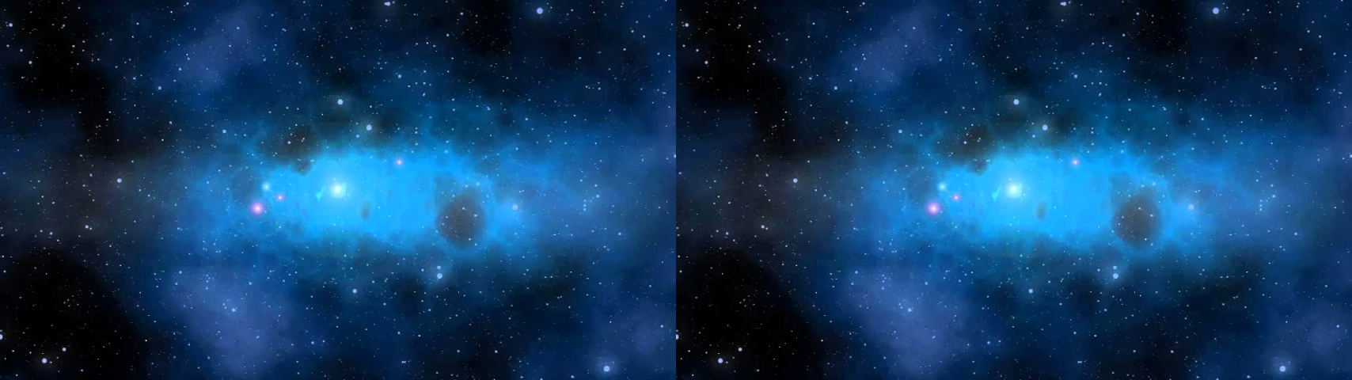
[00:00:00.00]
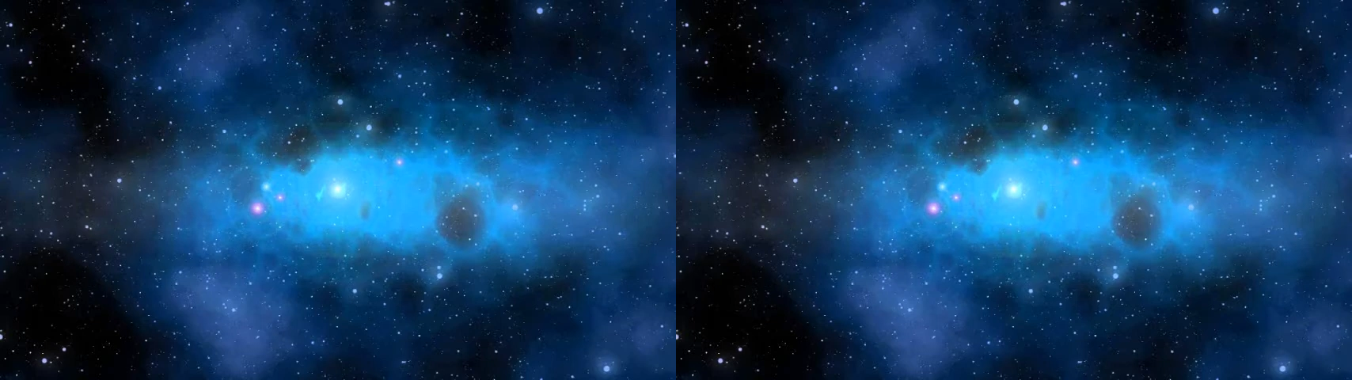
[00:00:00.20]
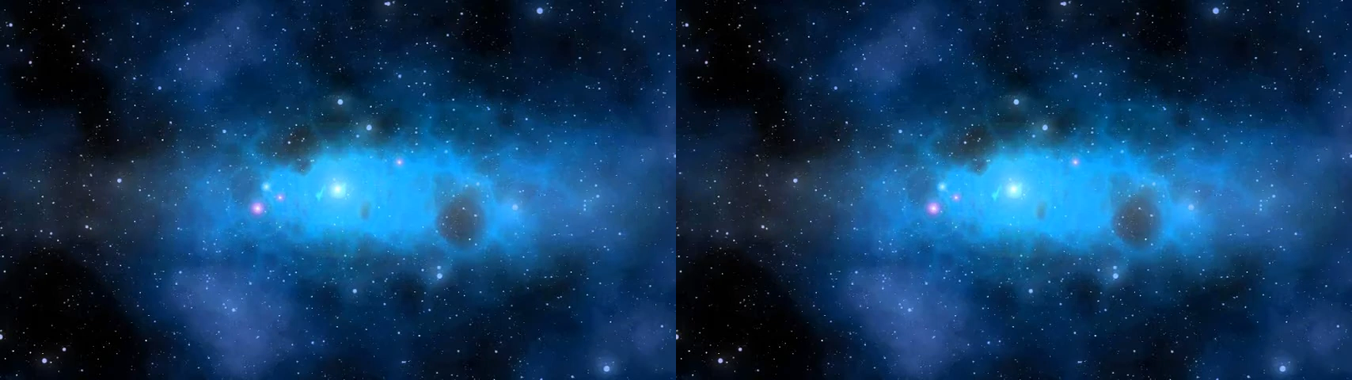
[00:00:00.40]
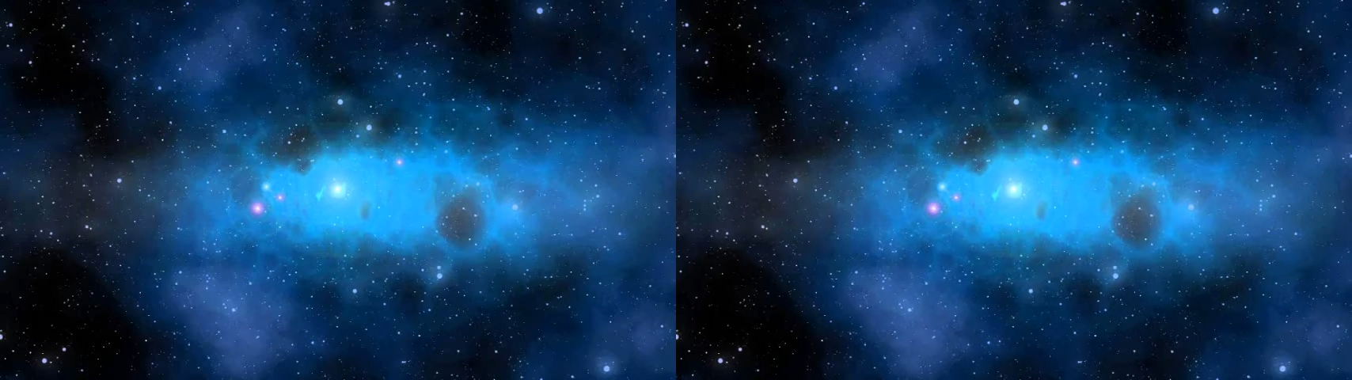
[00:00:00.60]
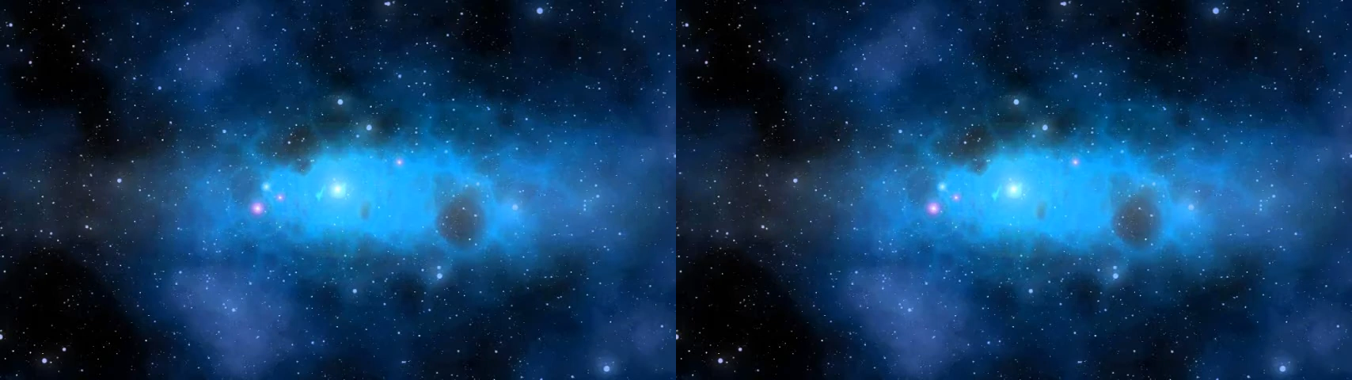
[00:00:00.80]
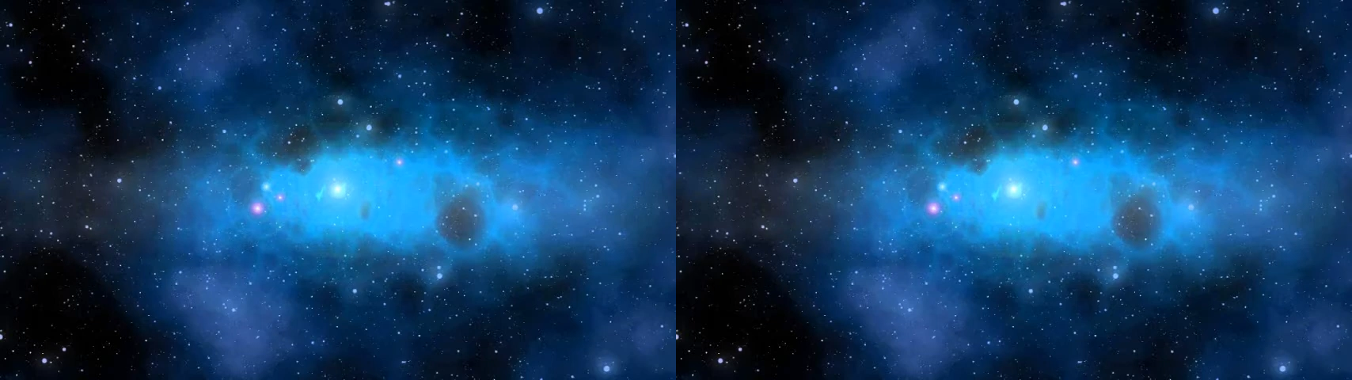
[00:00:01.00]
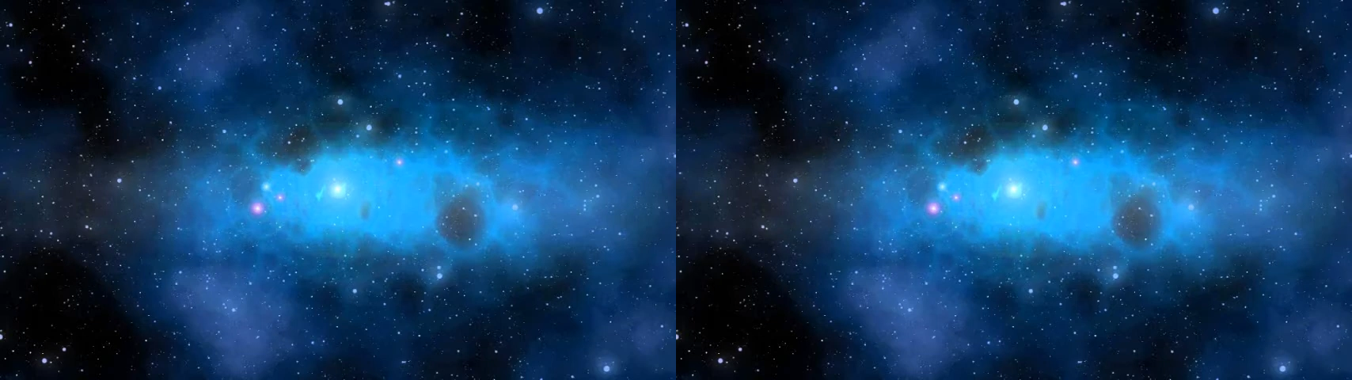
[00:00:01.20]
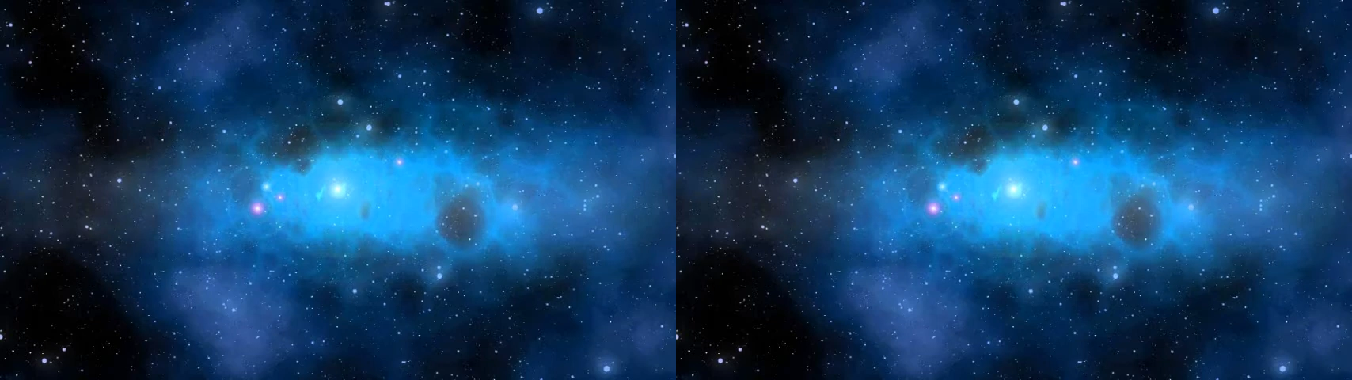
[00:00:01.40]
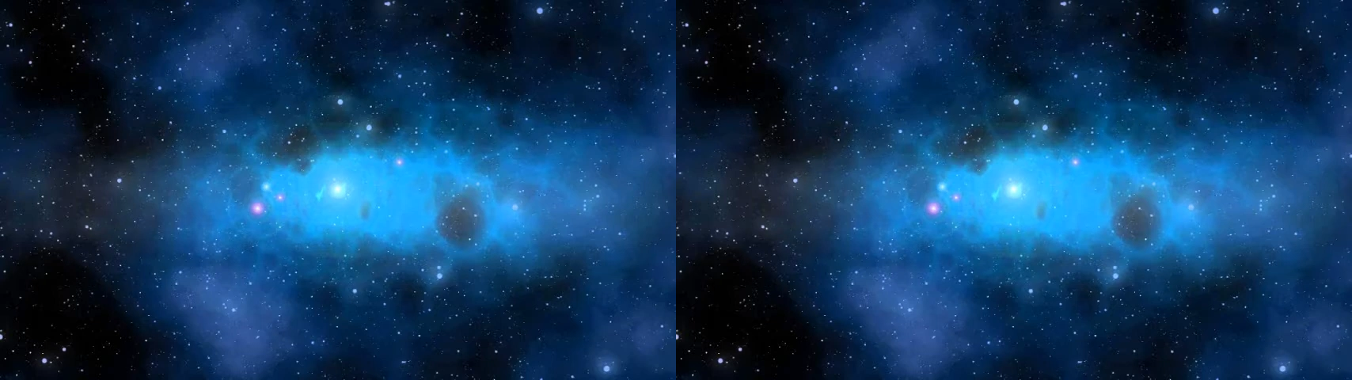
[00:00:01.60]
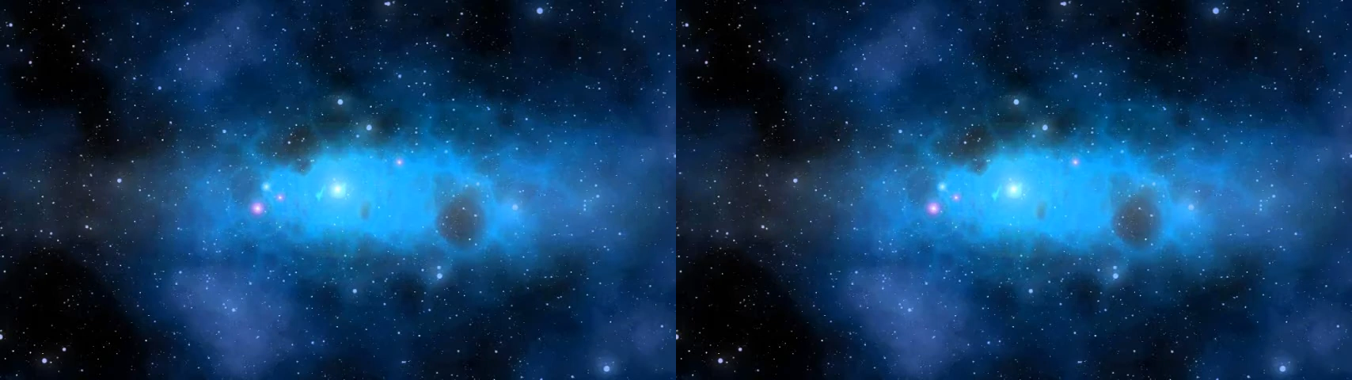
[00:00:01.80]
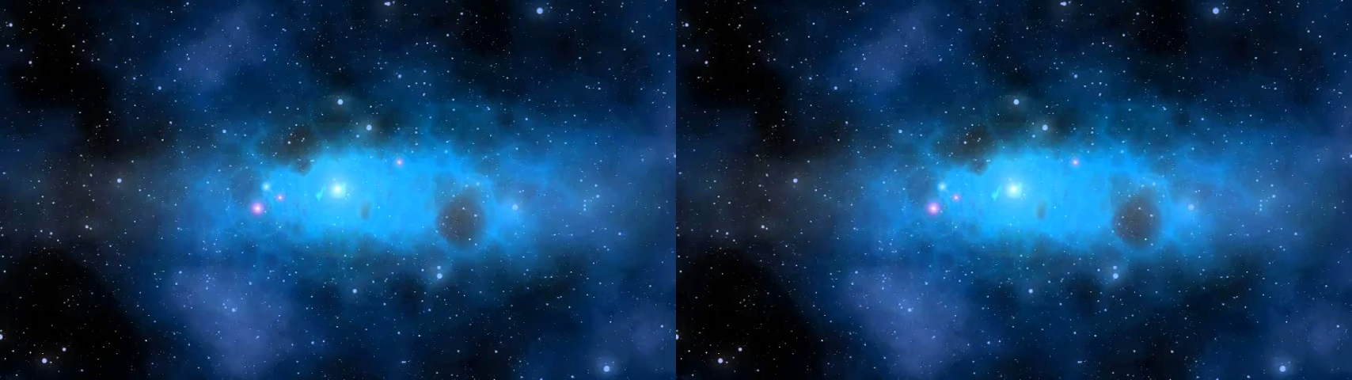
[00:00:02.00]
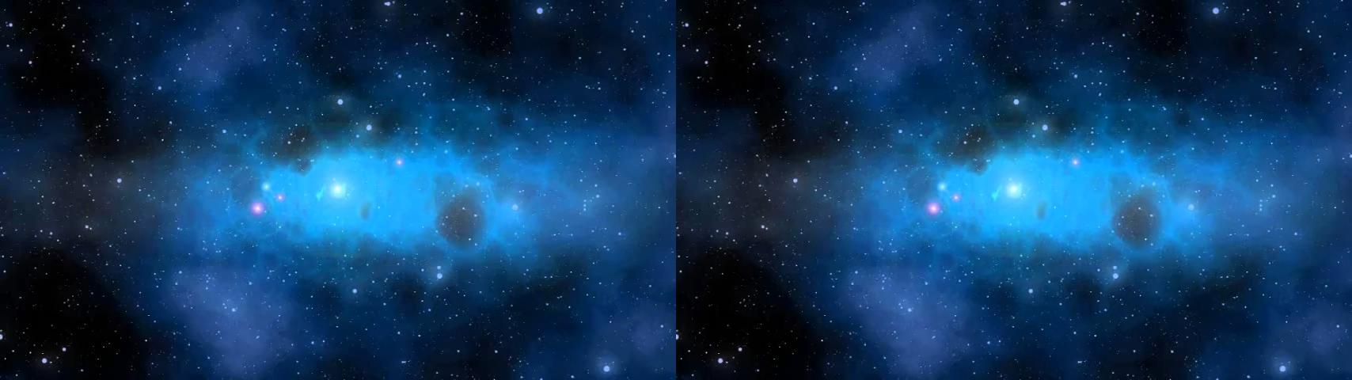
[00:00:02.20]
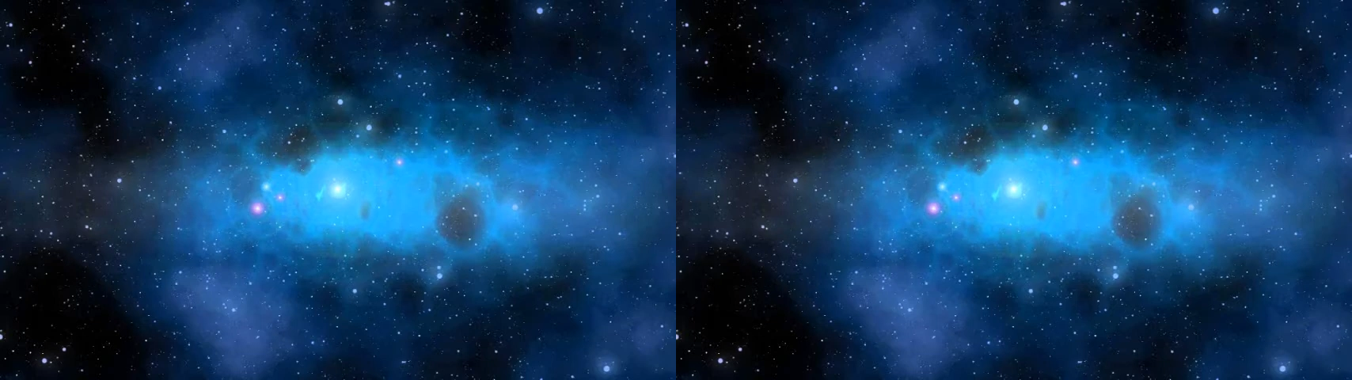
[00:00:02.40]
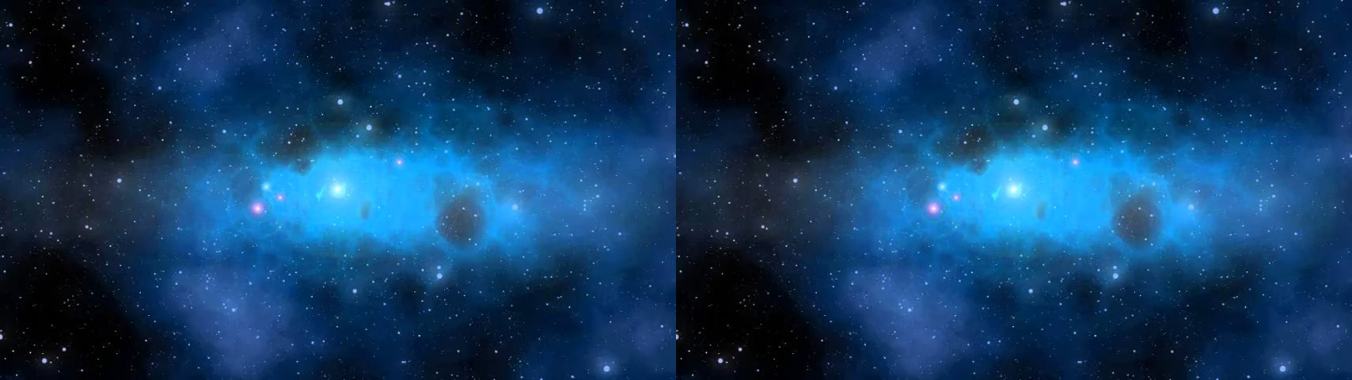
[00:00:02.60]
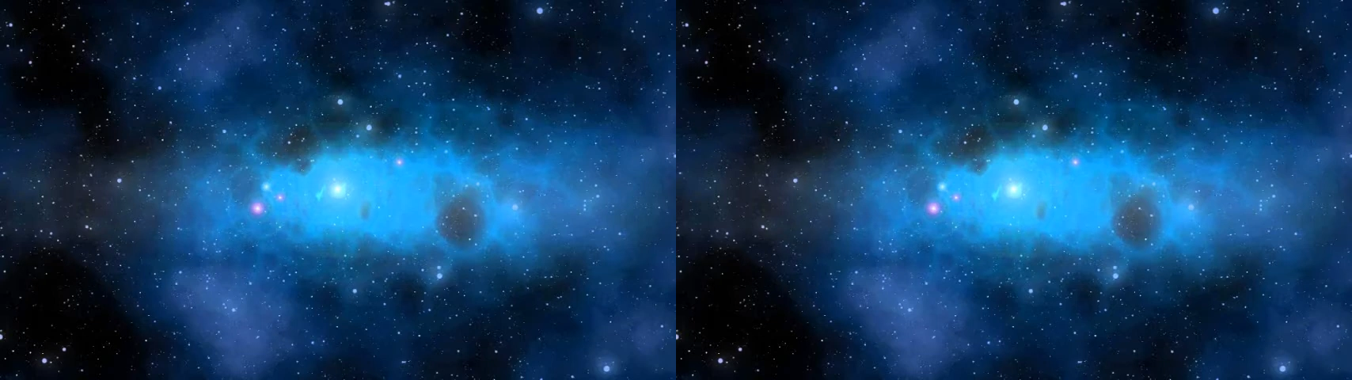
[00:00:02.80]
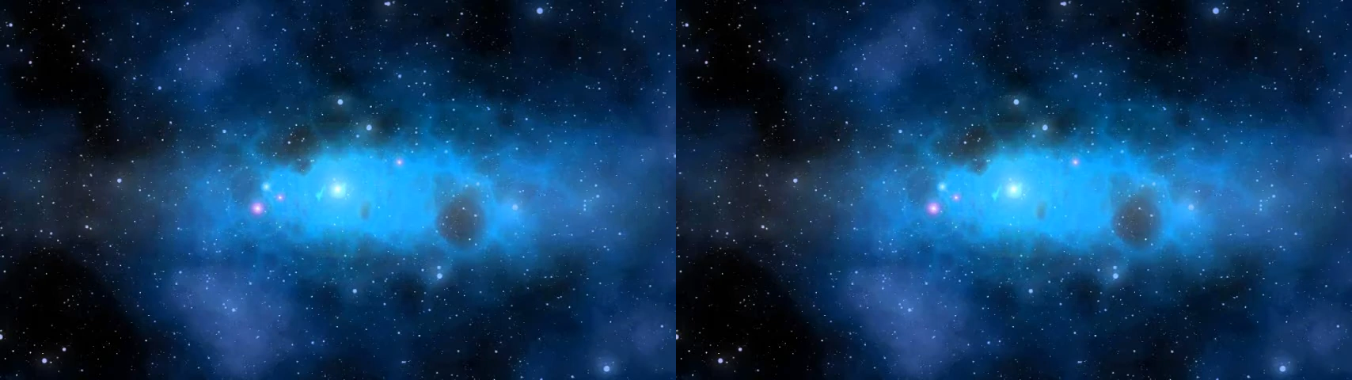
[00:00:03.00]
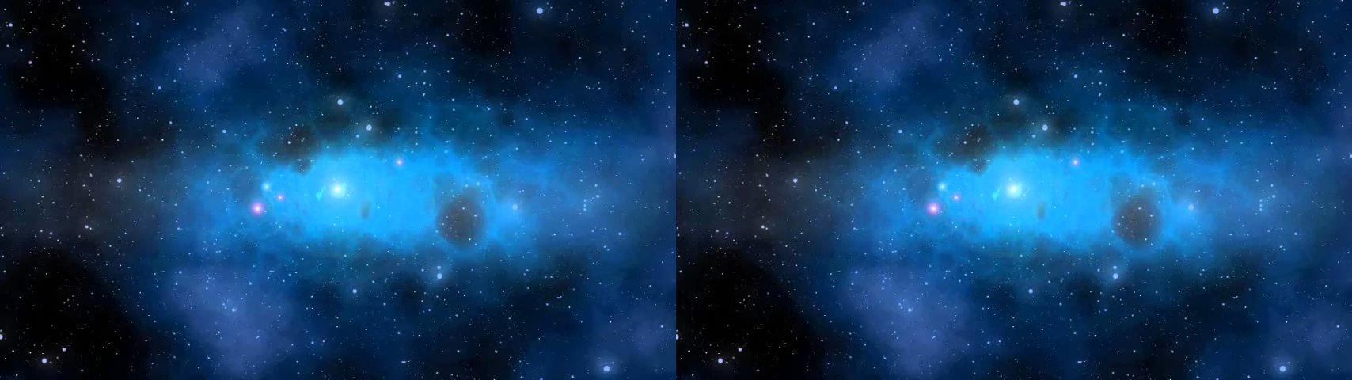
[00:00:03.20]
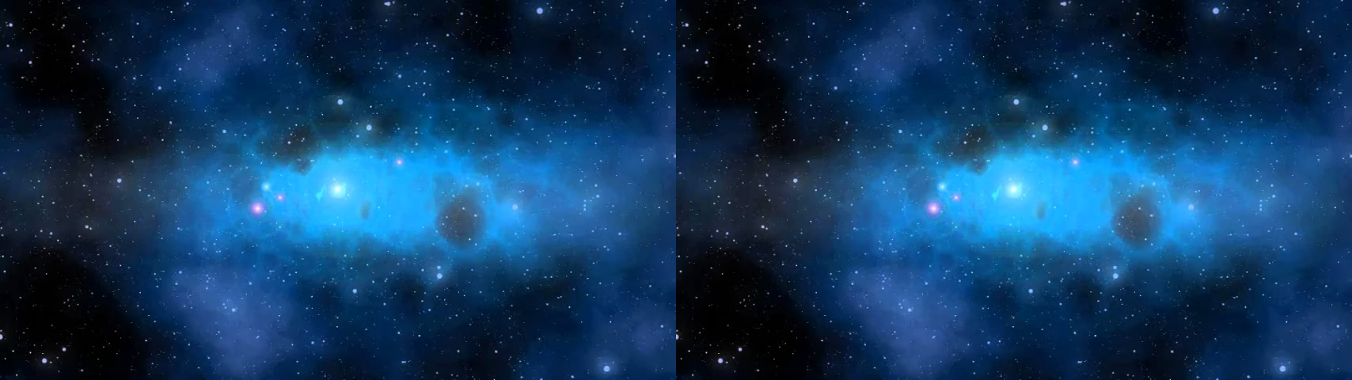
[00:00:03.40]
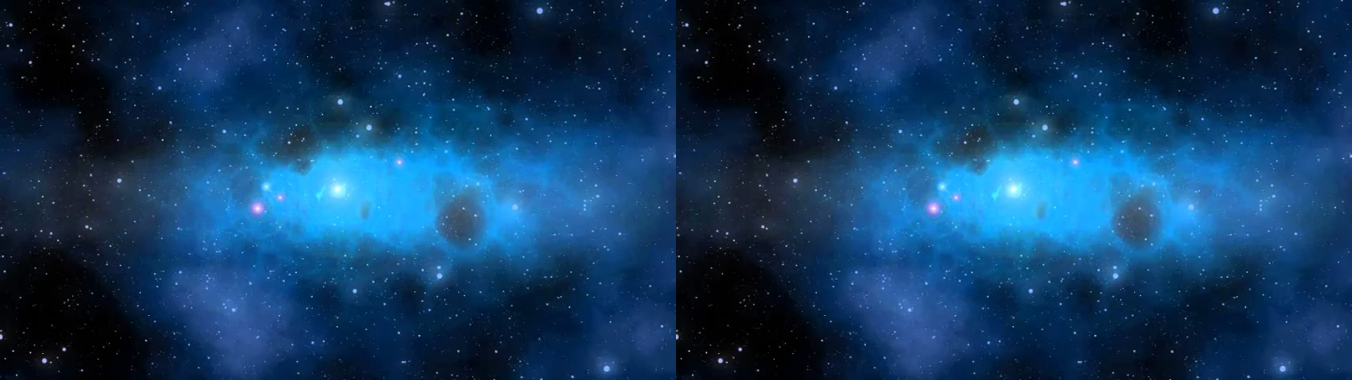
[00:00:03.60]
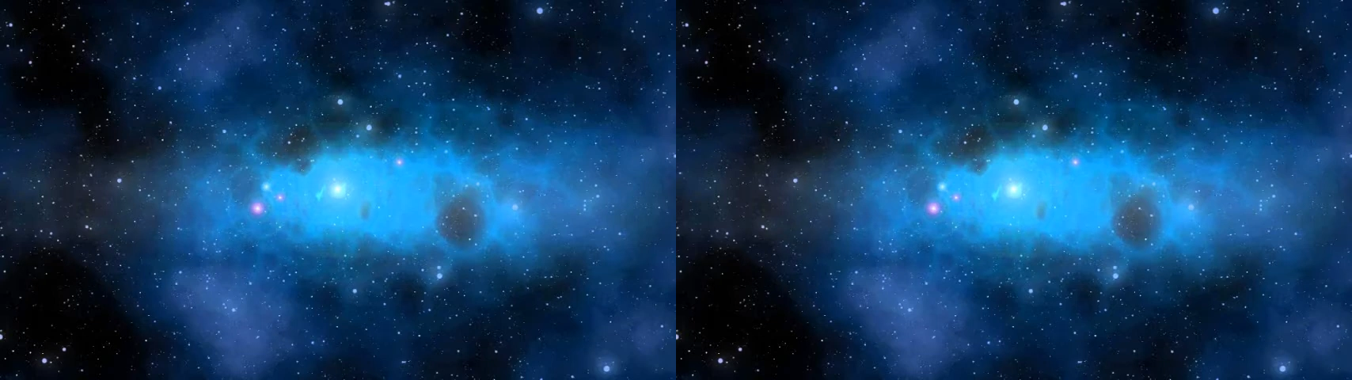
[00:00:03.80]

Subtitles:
No face is visible, so there are no lips to read.